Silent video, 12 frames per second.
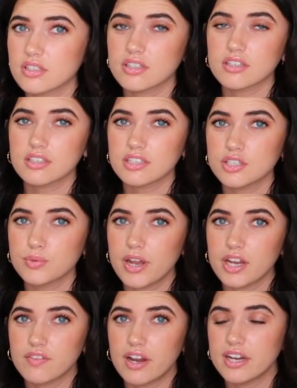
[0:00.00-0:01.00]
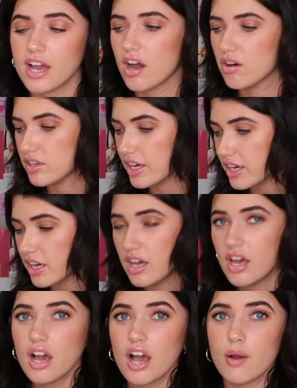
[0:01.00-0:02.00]
is literally sweating right now. Like,
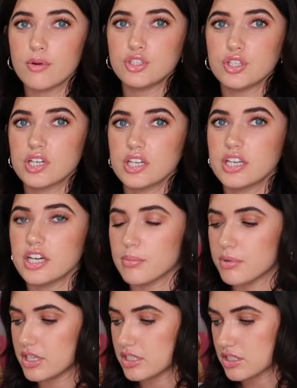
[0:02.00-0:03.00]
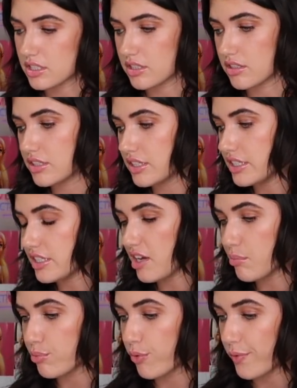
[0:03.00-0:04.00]
I wish you could hear, but it's
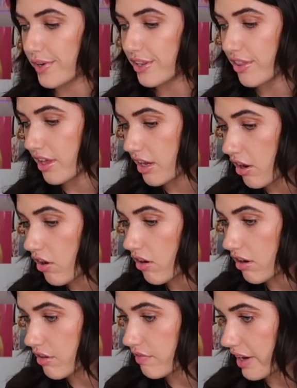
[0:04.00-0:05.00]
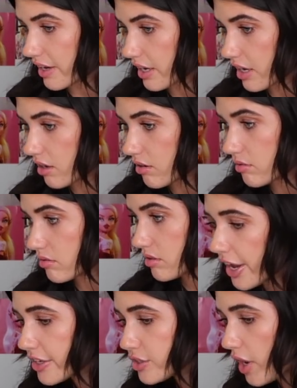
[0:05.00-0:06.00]
like breathing hard right now.
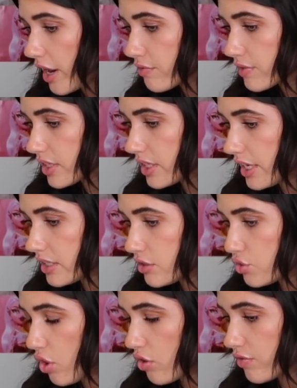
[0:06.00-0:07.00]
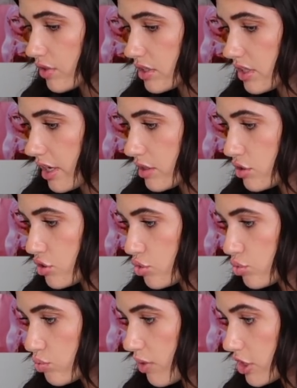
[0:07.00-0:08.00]
Okay, so I really like this
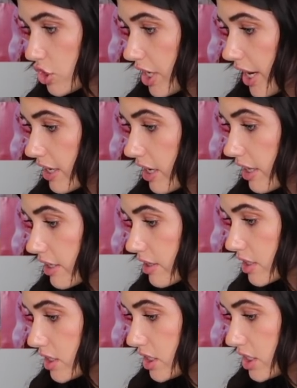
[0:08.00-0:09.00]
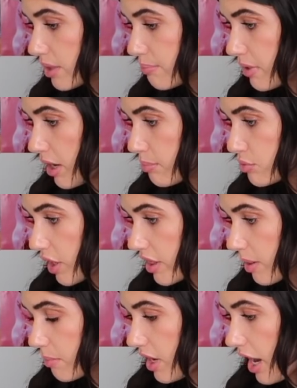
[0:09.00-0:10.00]
oversized sweatshirt, and I like this zip up. So I
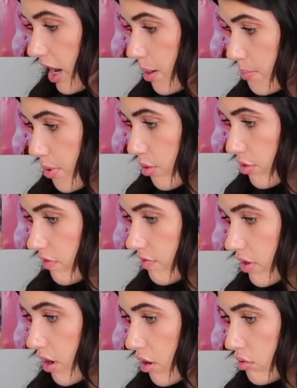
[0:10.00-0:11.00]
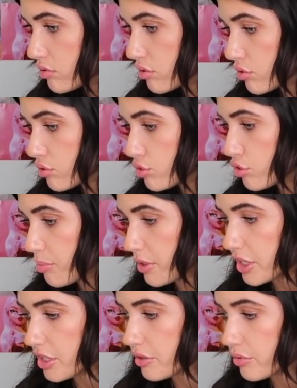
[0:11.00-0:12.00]
think I'm gonna add both of those. Those are super
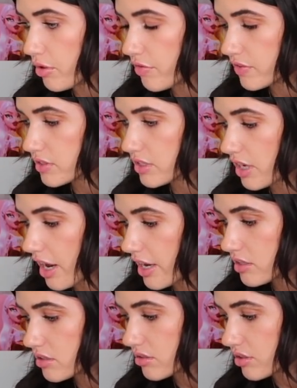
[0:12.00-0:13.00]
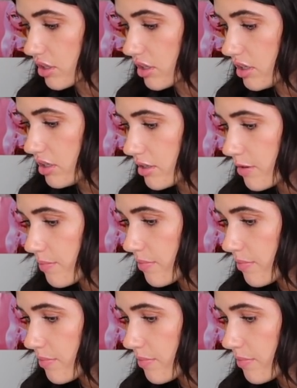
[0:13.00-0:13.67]
cute, oversized look.